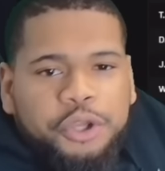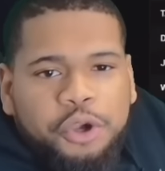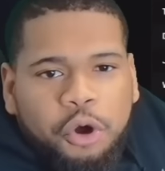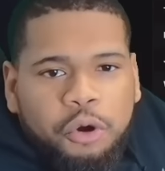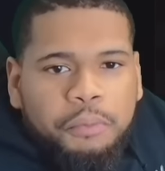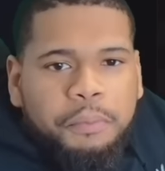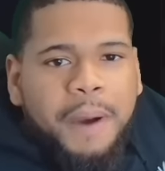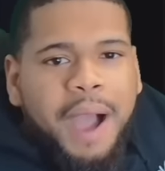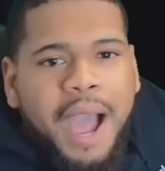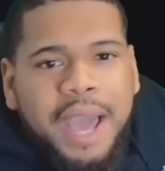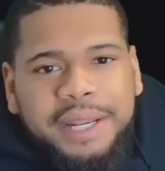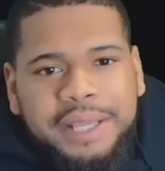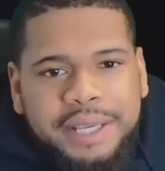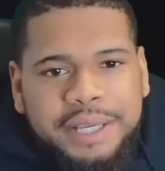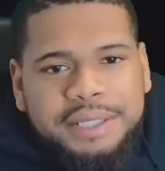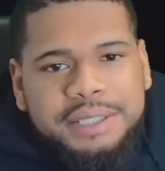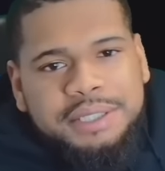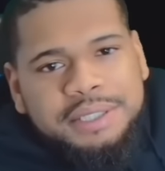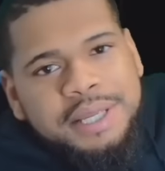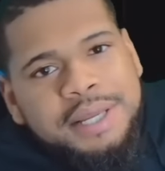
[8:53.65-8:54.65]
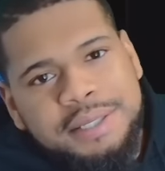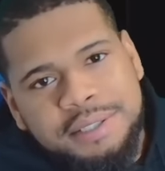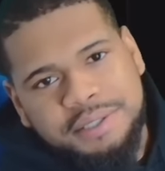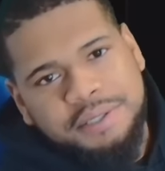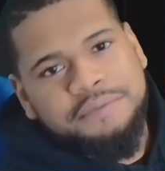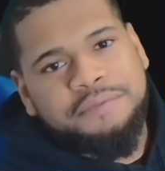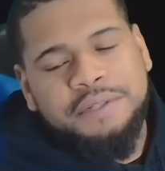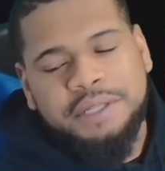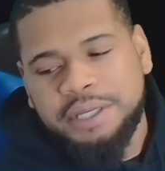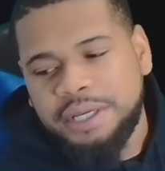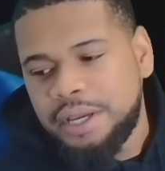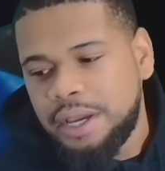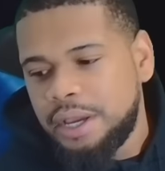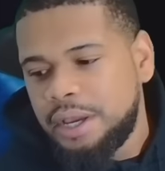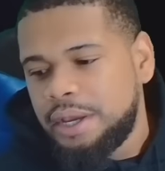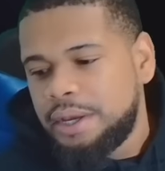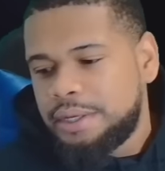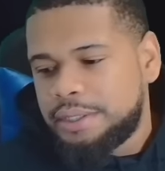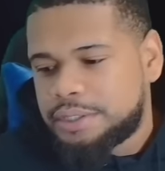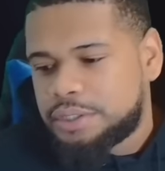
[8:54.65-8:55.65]
your body extensively.
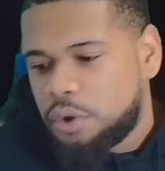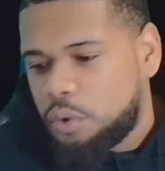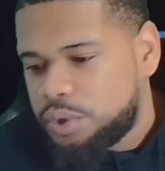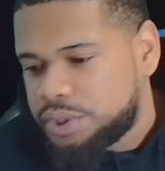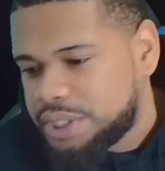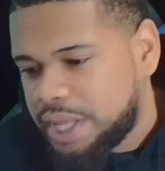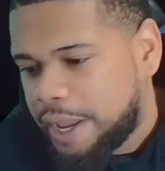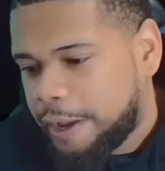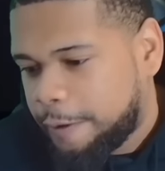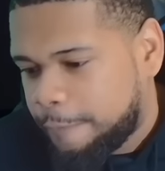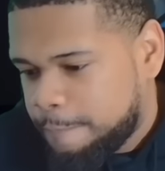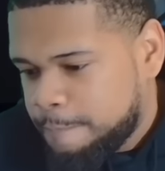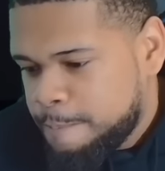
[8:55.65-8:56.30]
So it's like